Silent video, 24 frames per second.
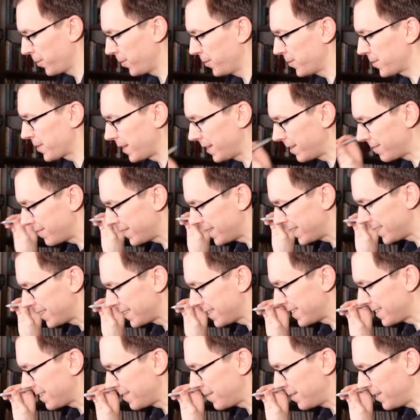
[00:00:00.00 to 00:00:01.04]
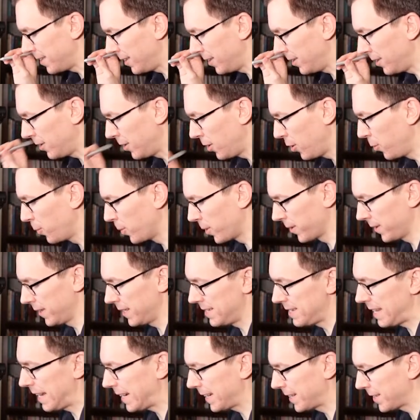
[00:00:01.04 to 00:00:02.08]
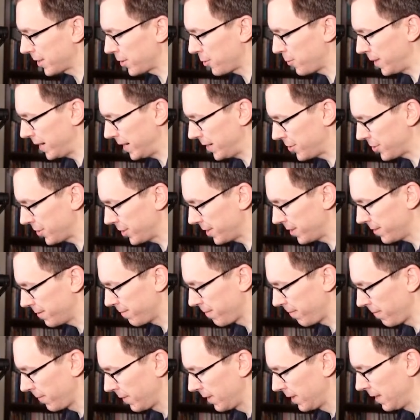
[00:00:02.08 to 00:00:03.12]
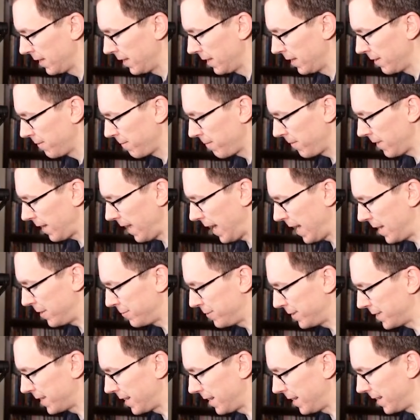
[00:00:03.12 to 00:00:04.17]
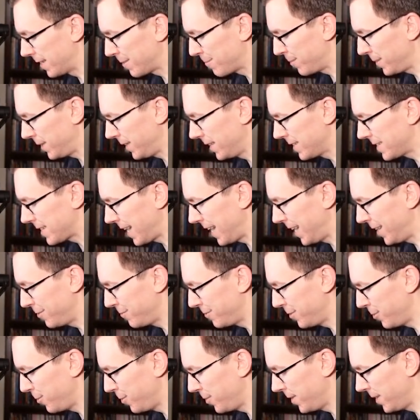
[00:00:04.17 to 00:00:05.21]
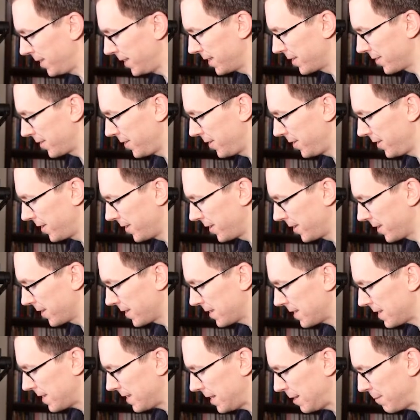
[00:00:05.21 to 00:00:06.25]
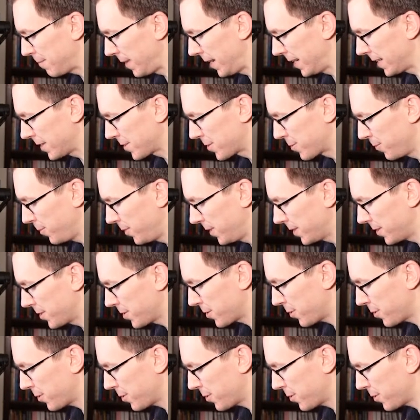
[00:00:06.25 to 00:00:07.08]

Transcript: root of the lower, the second equation, alpha naught plus alpha 1 r t minus 1